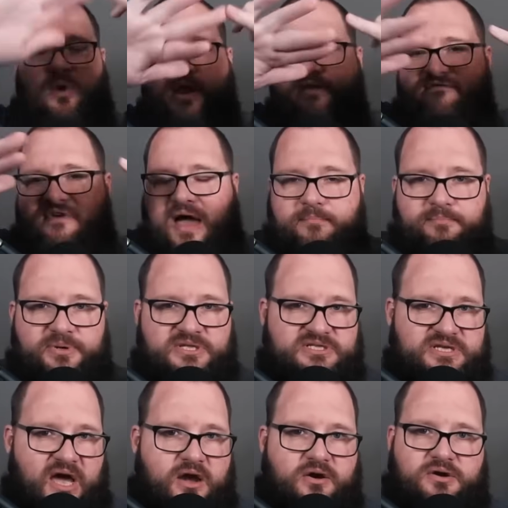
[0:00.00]
revamp
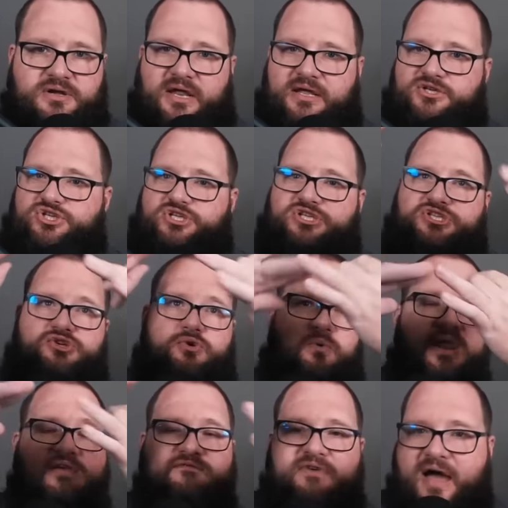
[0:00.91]
entire
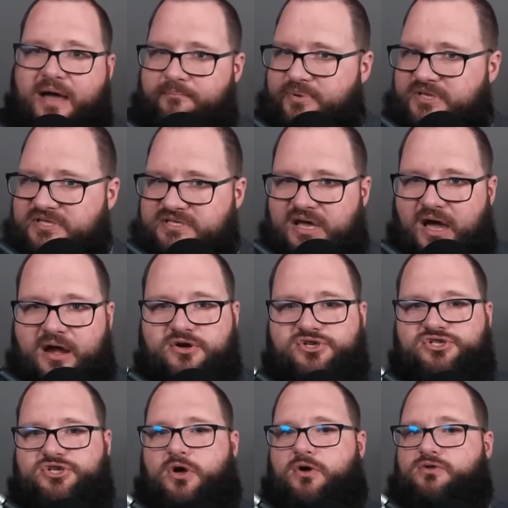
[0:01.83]
dungeons, revamp
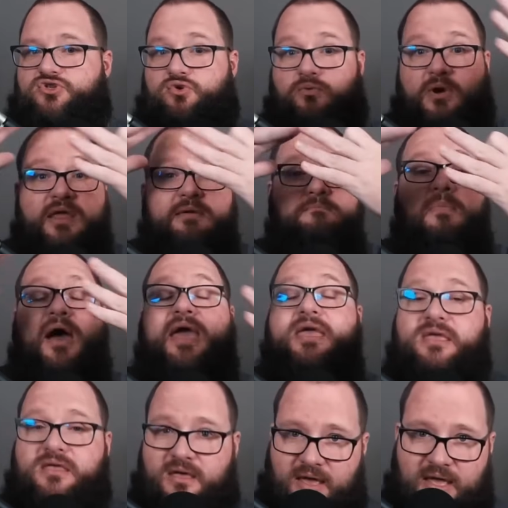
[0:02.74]
entire zones,
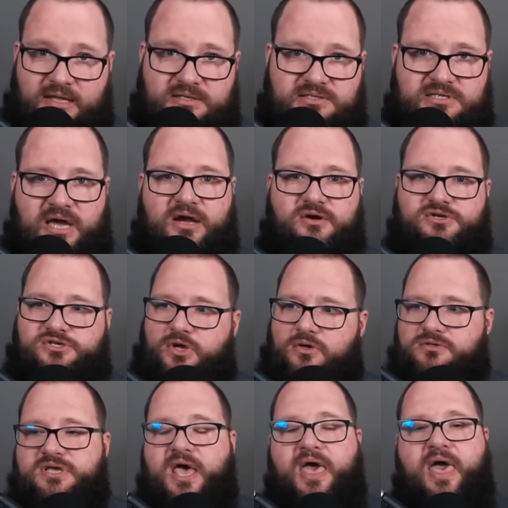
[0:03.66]
remake entire
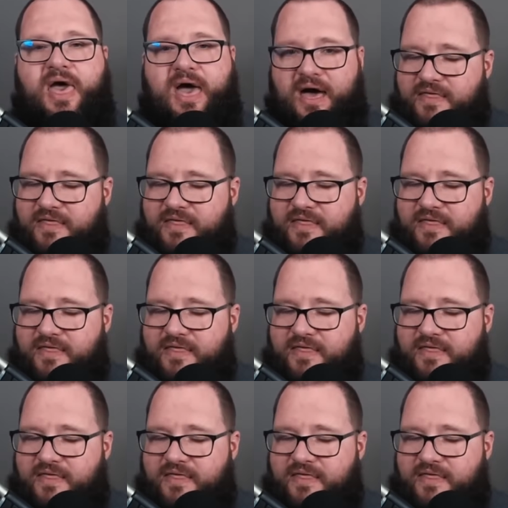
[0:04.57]
zones,